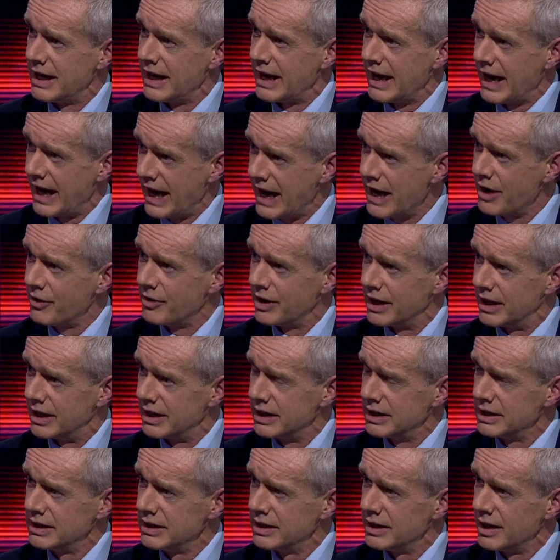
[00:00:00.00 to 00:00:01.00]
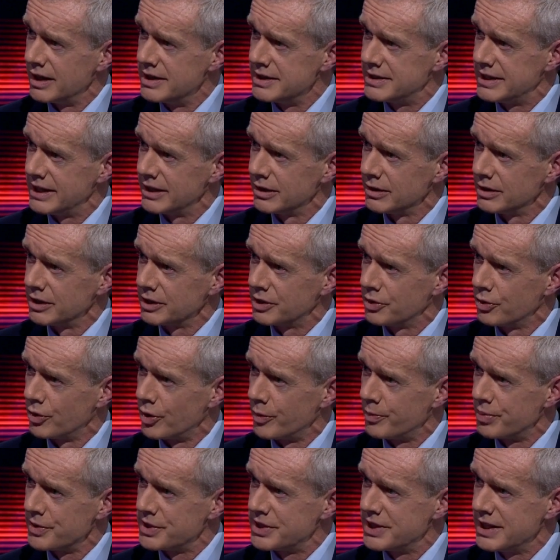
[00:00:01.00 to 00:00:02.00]
area until the
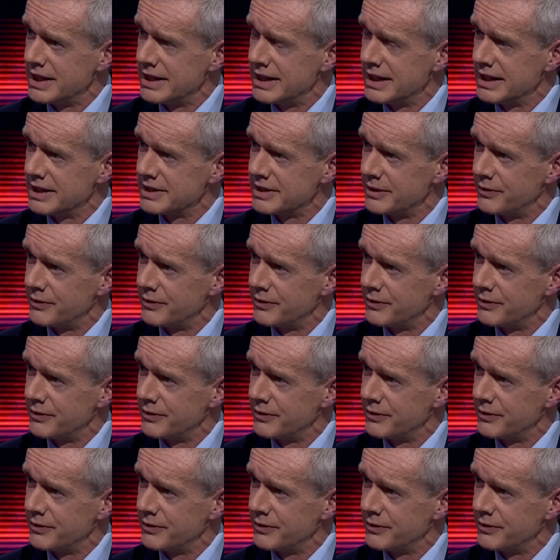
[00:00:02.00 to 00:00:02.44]
court proceedings are